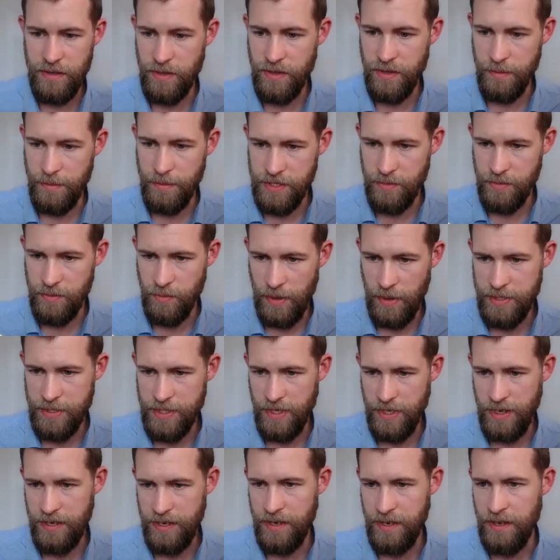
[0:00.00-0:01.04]
Commission
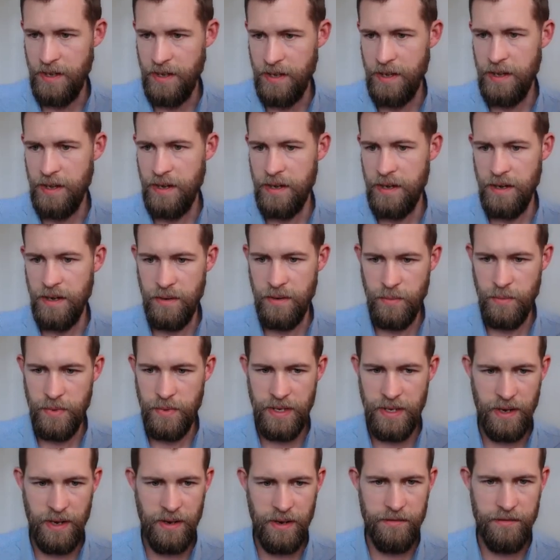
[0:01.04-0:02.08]
website. And we
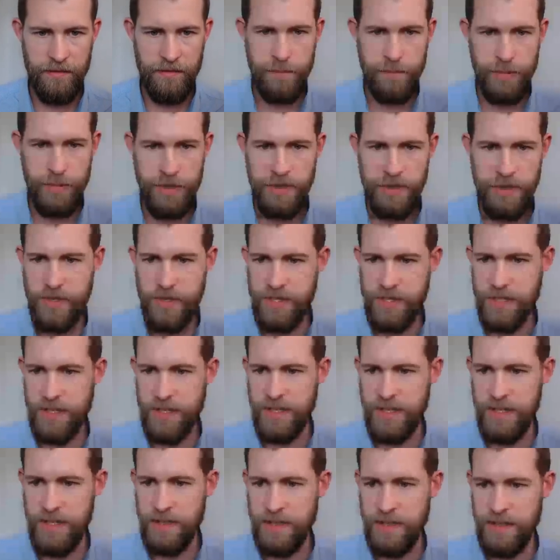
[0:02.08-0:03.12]
have
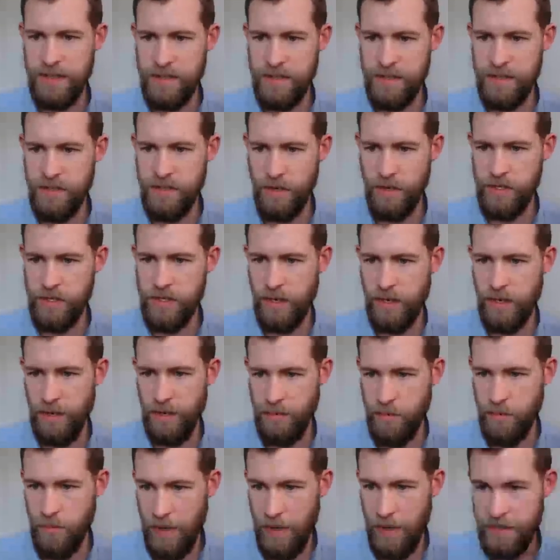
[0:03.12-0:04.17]
previously touched on
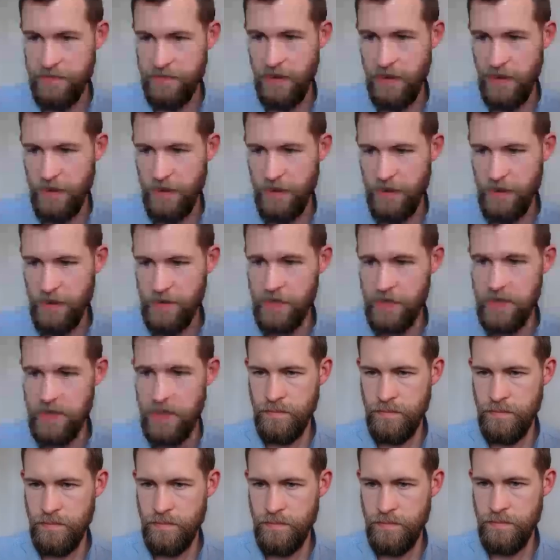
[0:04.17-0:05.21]
where to find those.
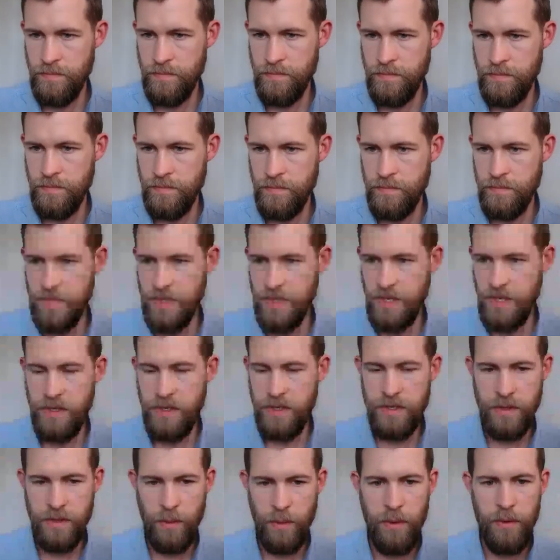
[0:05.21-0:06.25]

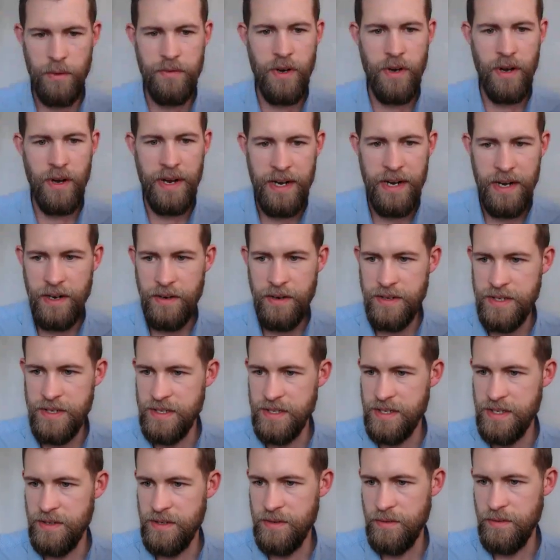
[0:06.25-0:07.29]
So what we've got here
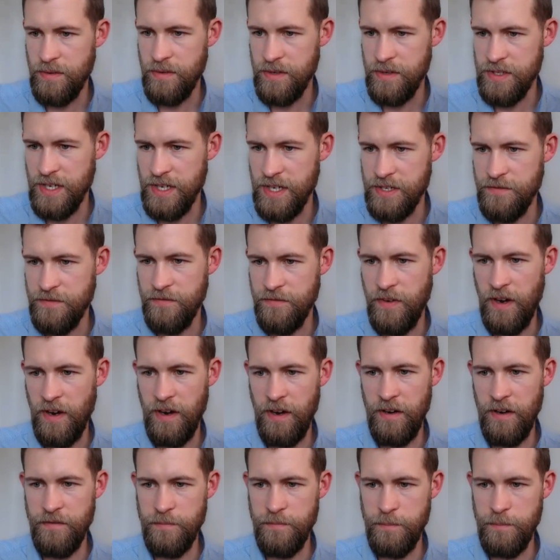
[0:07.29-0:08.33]
is we've got section
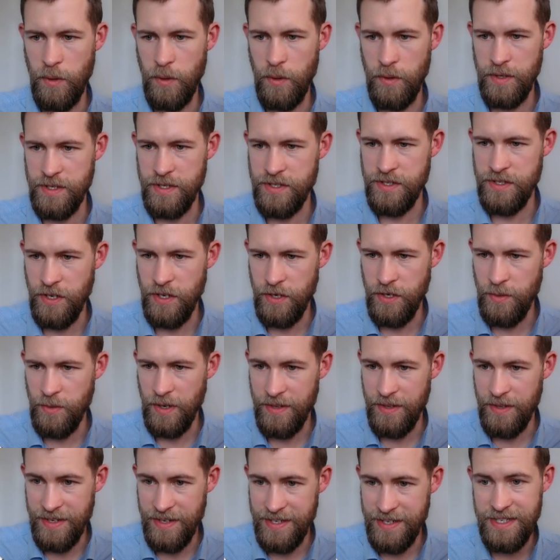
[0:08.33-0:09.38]
5.2,
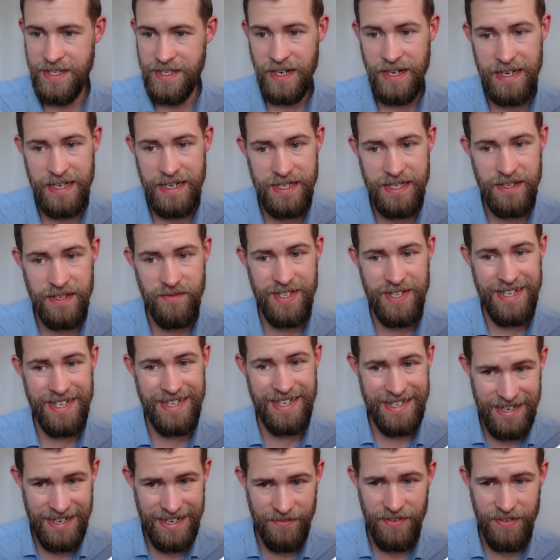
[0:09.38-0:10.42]
and this is a list of
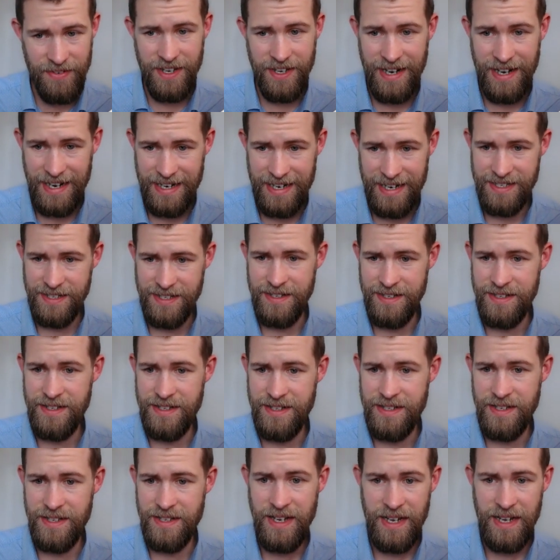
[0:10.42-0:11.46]
significant
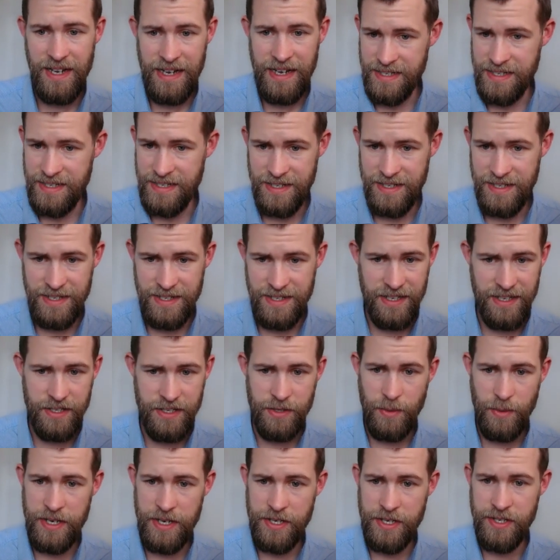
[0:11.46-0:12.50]
hazards, hazardous
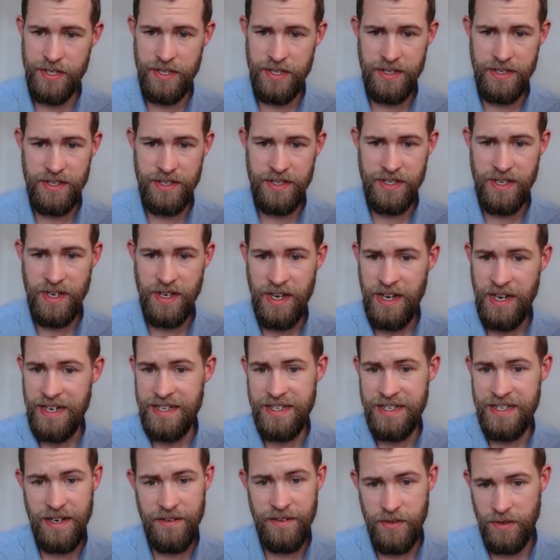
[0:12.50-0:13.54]
situations,
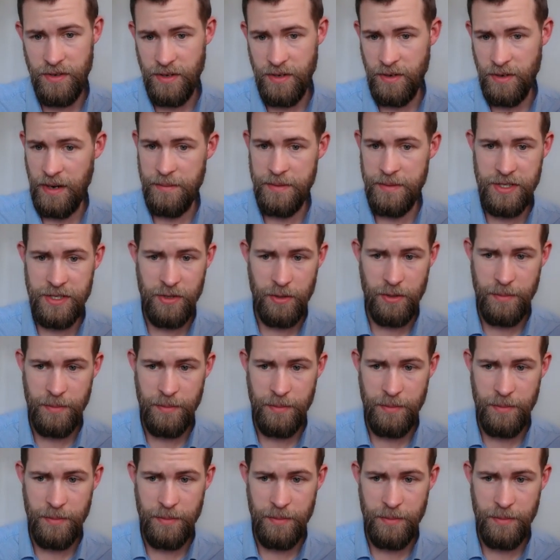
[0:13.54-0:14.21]
safety requirements